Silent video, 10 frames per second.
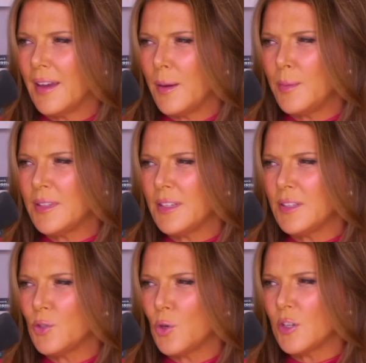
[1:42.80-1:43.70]

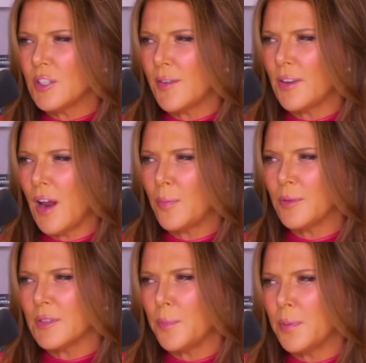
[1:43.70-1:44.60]
ABC's George
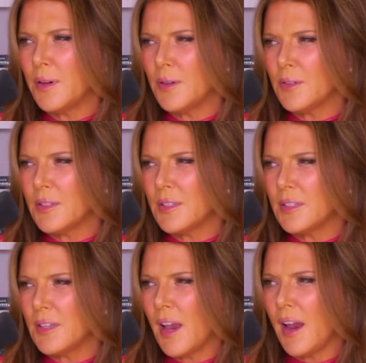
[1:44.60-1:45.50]
Stephanopoulos appears to
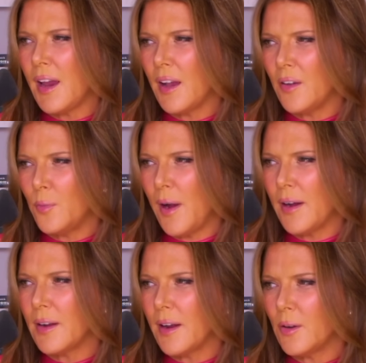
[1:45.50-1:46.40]
say of
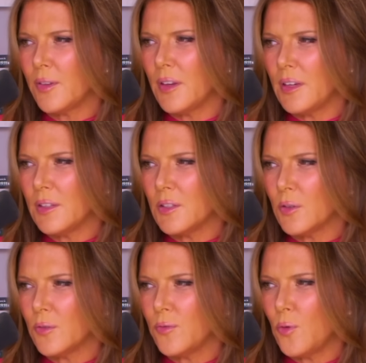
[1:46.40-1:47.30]
Biden, I don't think he can
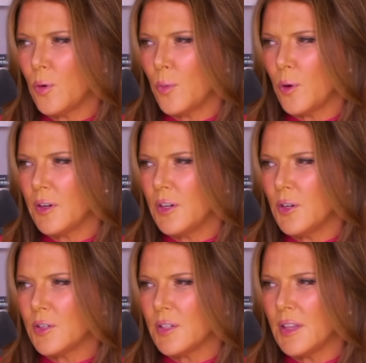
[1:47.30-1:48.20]
serve 4 more
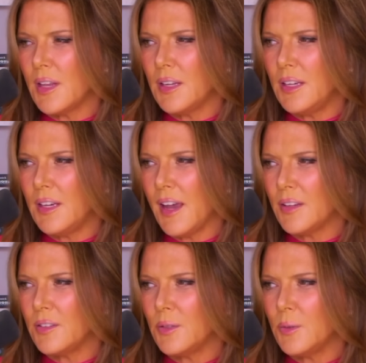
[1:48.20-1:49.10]
years. And then he
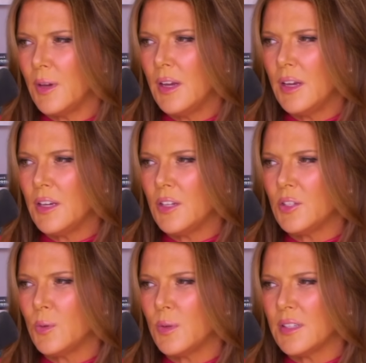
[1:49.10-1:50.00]
had to
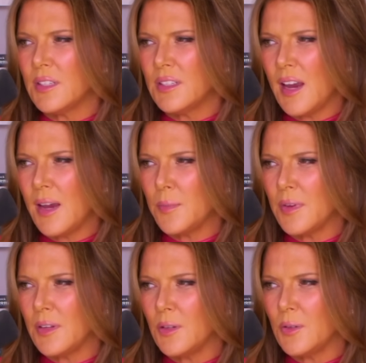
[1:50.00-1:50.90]
issue a
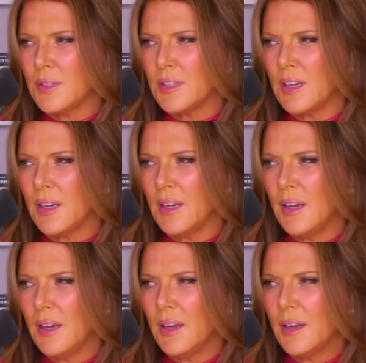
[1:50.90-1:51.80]
statement, you see,
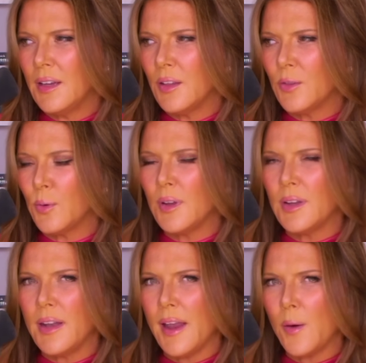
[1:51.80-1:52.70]
through a
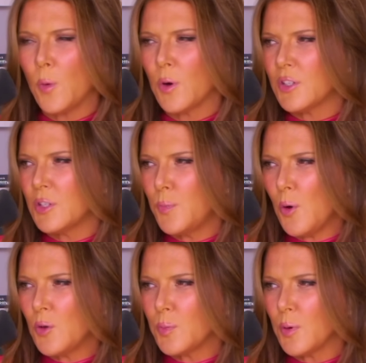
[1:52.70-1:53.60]
network
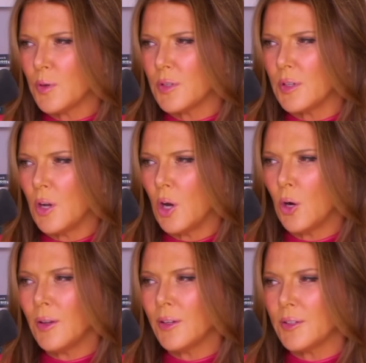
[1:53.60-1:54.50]
spokesperson.
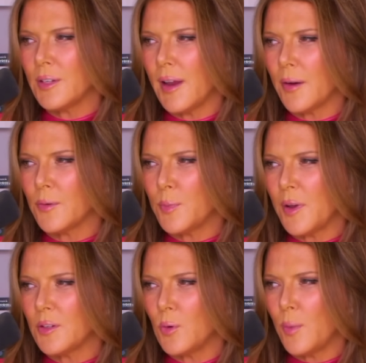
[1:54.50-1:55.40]
Earlier today, I
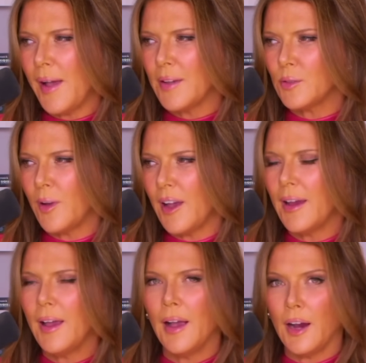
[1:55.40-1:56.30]
responded to a
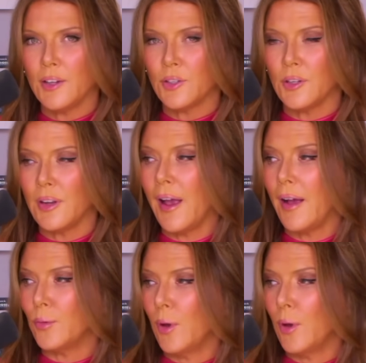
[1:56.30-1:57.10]
passerby. I shouldn't have.